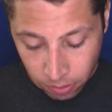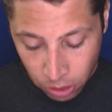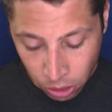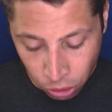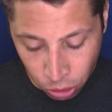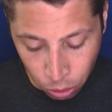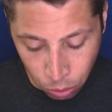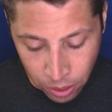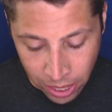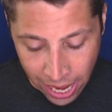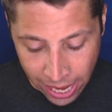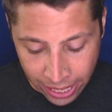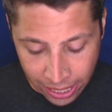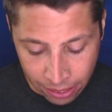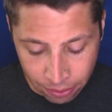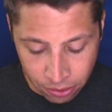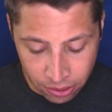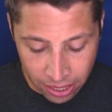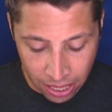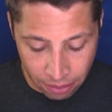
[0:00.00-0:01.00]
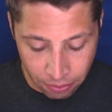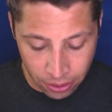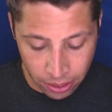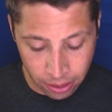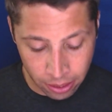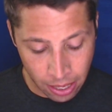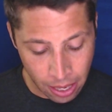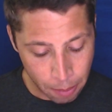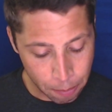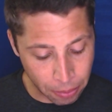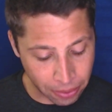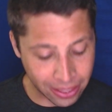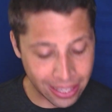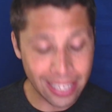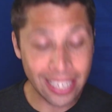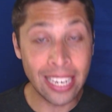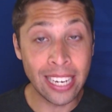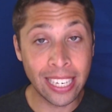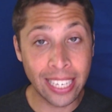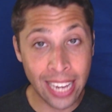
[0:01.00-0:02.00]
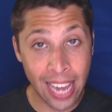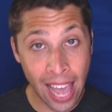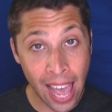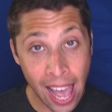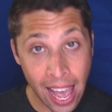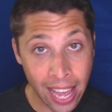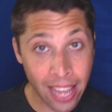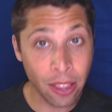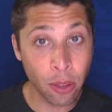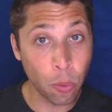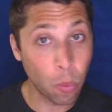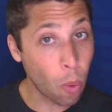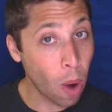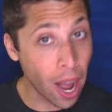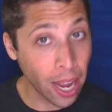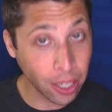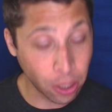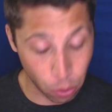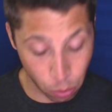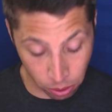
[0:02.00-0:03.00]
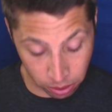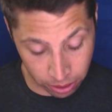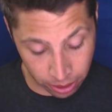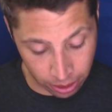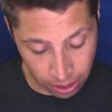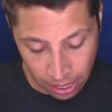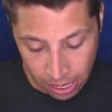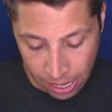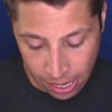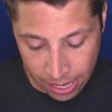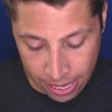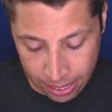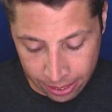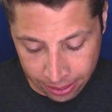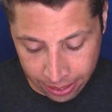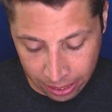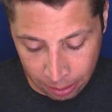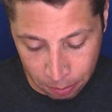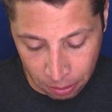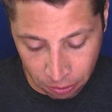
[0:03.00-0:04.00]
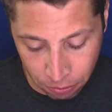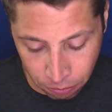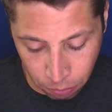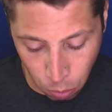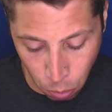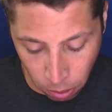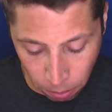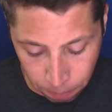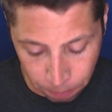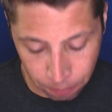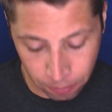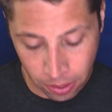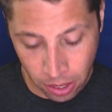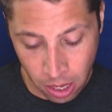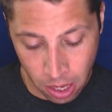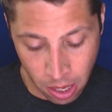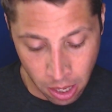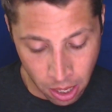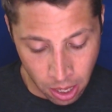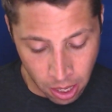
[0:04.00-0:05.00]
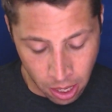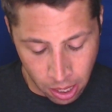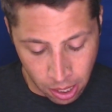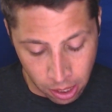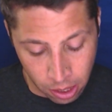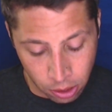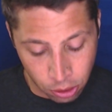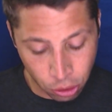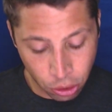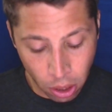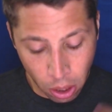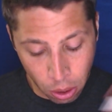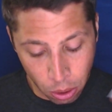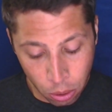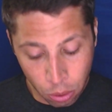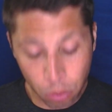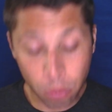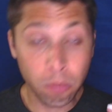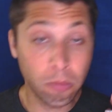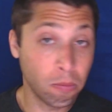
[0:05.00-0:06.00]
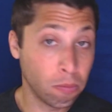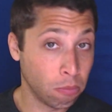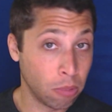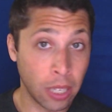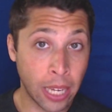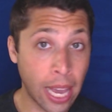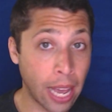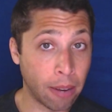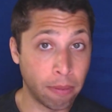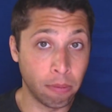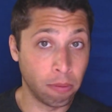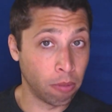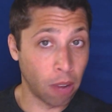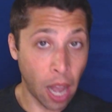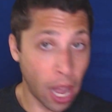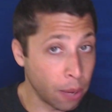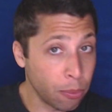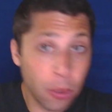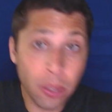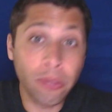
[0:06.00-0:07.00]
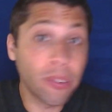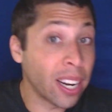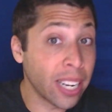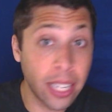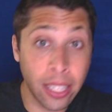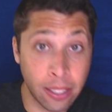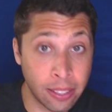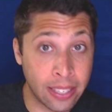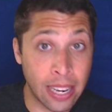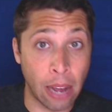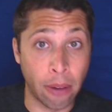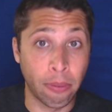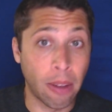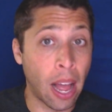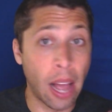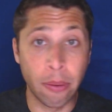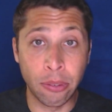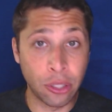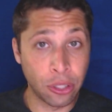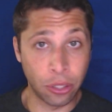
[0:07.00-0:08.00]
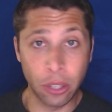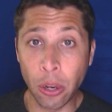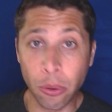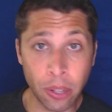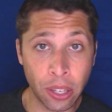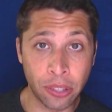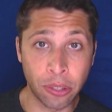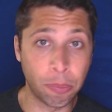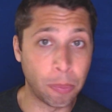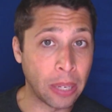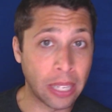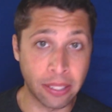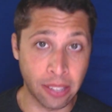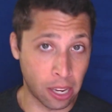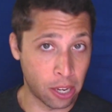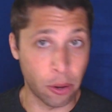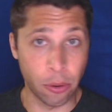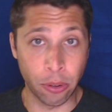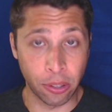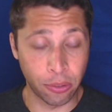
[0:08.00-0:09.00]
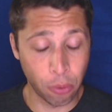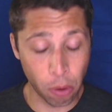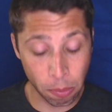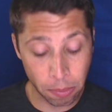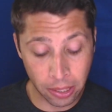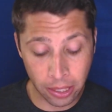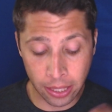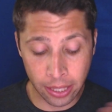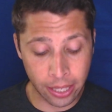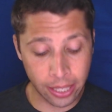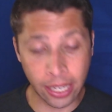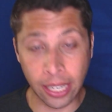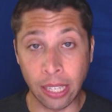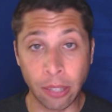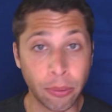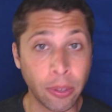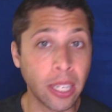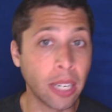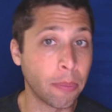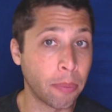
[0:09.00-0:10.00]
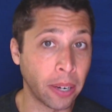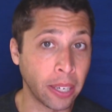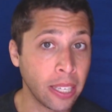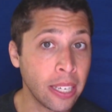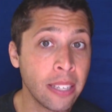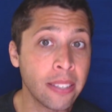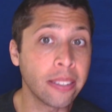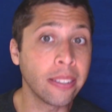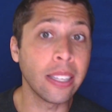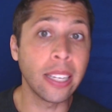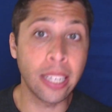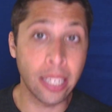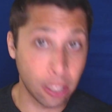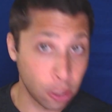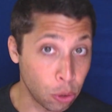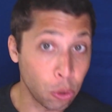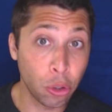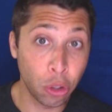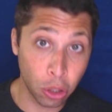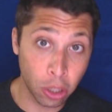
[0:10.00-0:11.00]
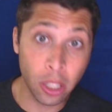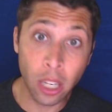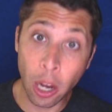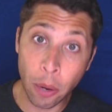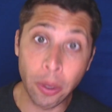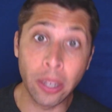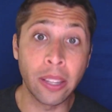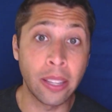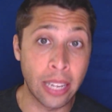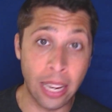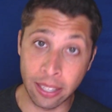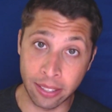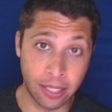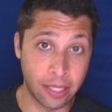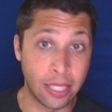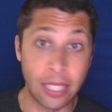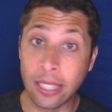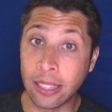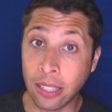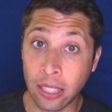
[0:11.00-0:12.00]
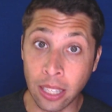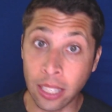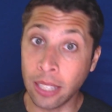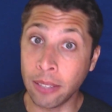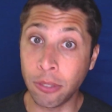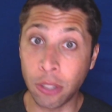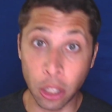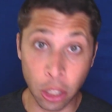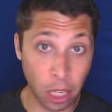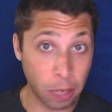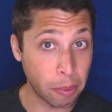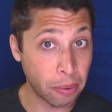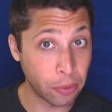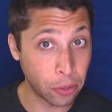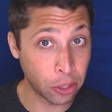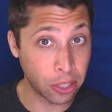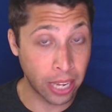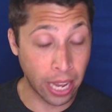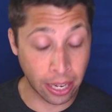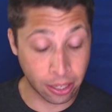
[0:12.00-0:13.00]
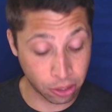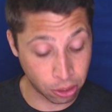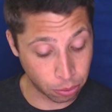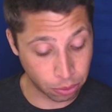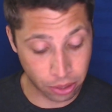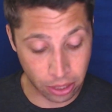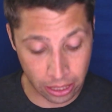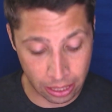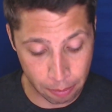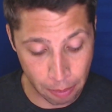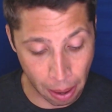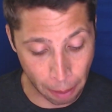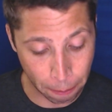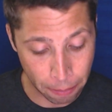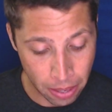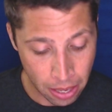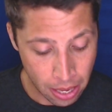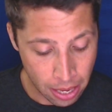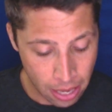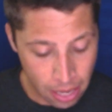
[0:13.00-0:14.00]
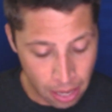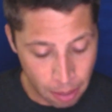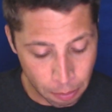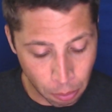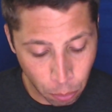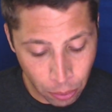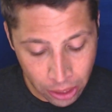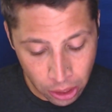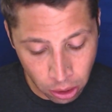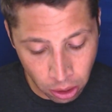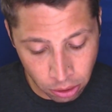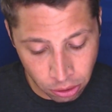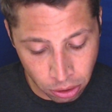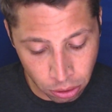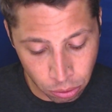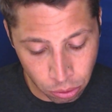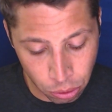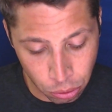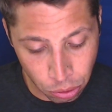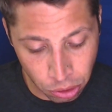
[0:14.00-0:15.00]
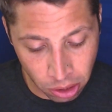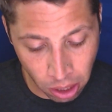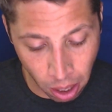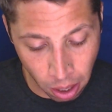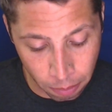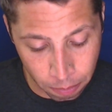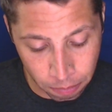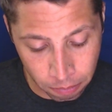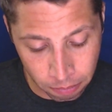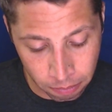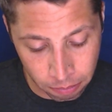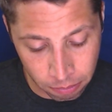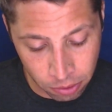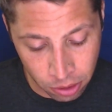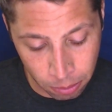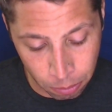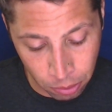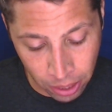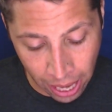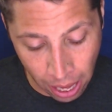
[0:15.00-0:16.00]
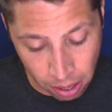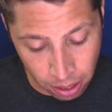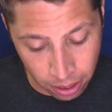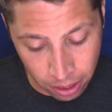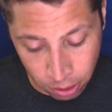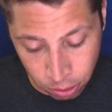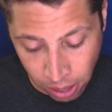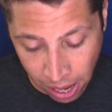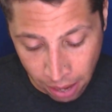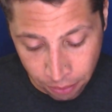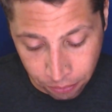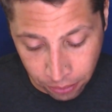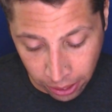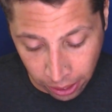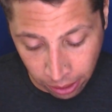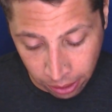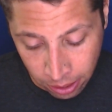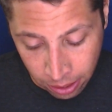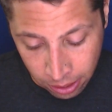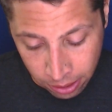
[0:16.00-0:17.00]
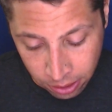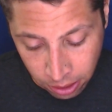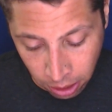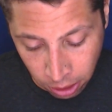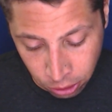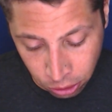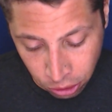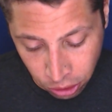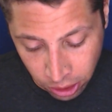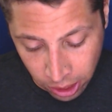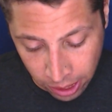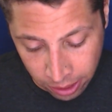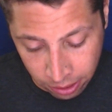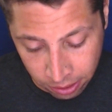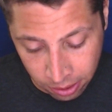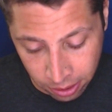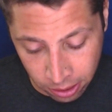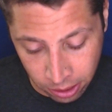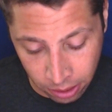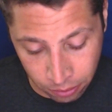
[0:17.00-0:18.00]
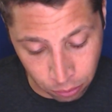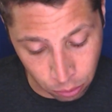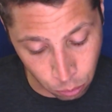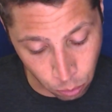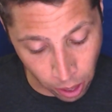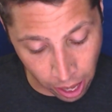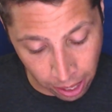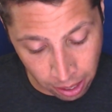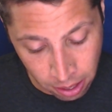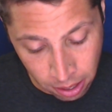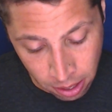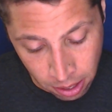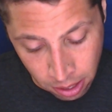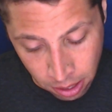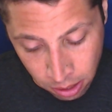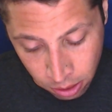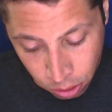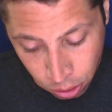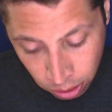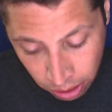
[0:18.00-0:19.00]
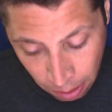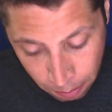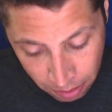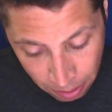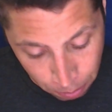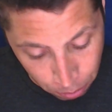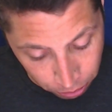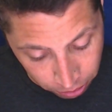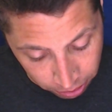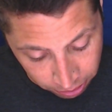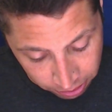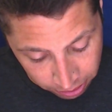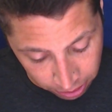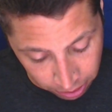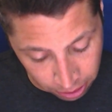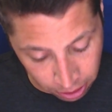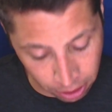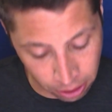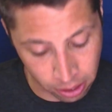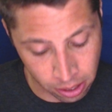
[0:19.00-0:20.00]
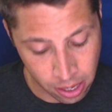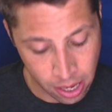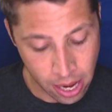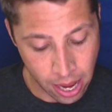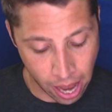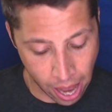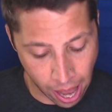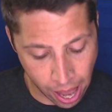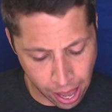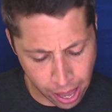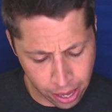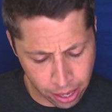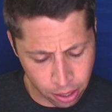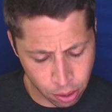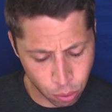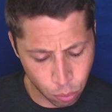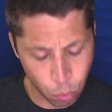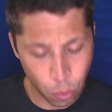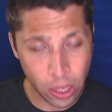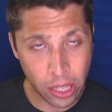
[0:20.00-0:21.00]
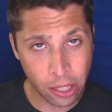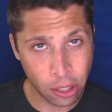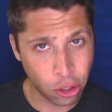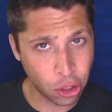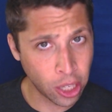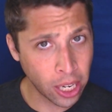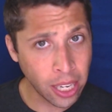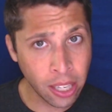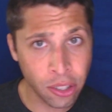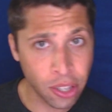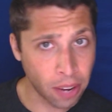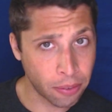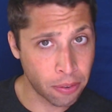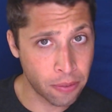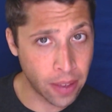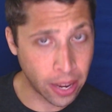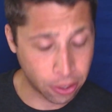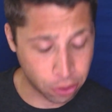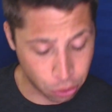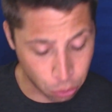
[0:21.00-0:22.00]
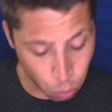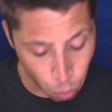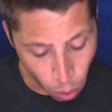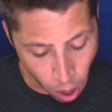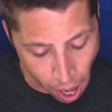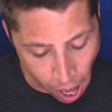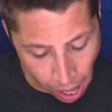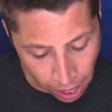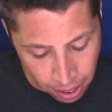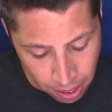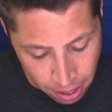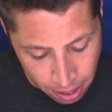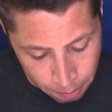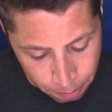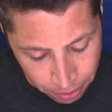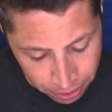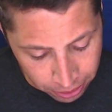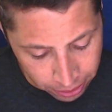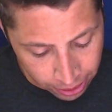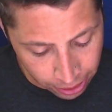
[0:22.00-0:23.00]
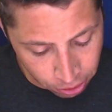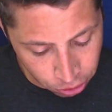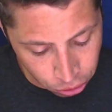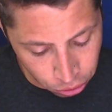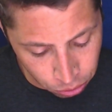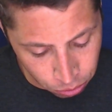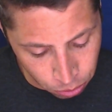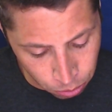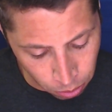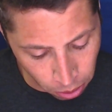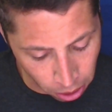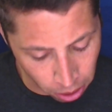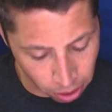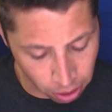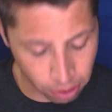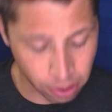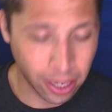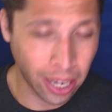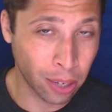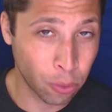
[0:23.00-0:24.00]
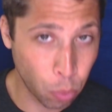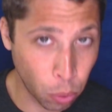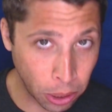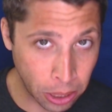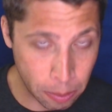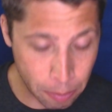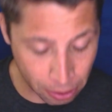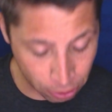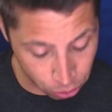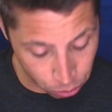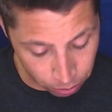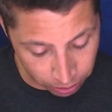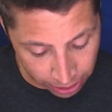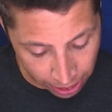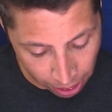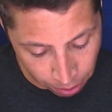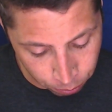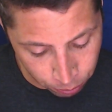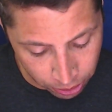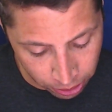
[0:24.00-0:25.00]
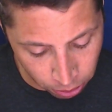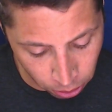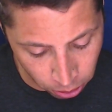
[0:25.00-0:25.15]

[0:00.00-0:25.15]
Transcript: So -7, but the k, the y coordinate, is going to be 4. So again, I wouldn't write any of this down. I would just know this because I know this formula and I can read it very easily, and you should know it. The SAT loves to talk about vertex, so it's gonna come up. But we can also do some graphing to understand this in a different way. So let me put this in here, and we could change f of x to y, but in case you are kind of worried about doing that, we